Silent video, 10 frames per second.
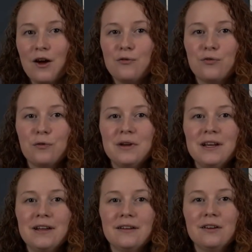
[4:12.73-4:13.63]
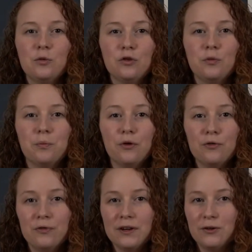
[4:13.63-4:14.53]
For me, this was
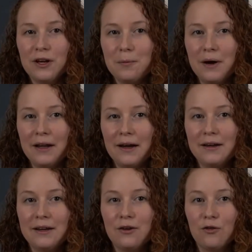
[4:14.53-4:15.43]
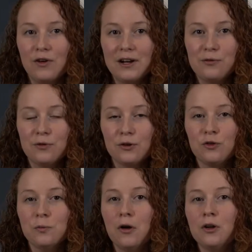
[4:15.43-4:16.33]
perfect to get my lighting right for the
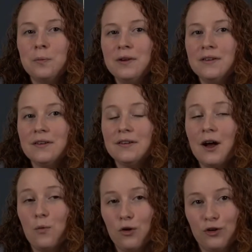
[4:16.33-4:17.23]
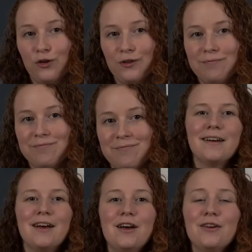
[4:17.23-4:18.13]
smaller pieces I worked on.
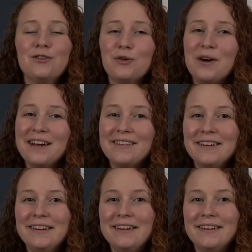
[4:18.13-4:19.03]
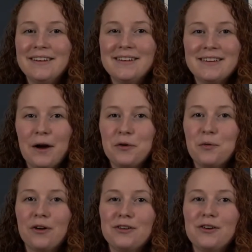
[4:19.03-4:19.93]
So ideally, this is how you
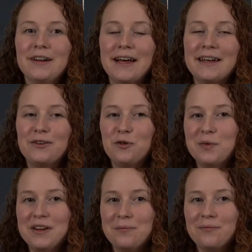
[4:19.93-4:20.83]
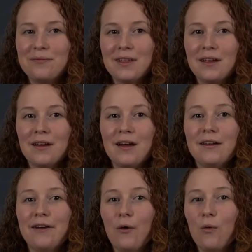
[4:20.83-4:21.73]
want your lighting to be.
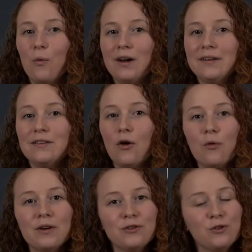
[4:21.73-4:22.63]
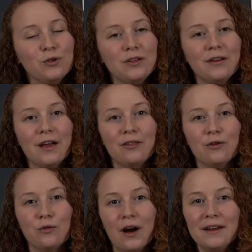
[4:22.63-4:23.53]
Now, while it's always good to get
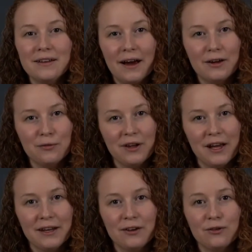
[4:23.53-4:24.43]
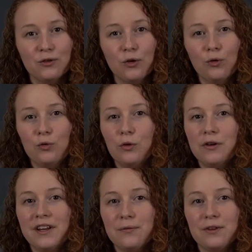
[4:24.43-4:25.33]
the right kind of lighting, don't
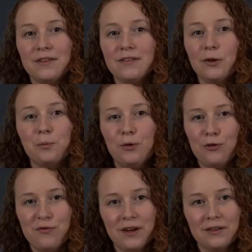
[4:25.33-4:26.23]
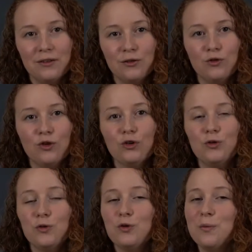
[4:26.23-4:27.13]
worry if it's not perfect.
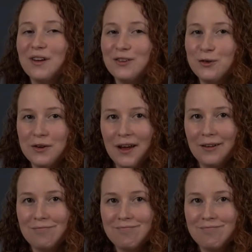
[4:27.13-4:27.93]
Just do the best you can.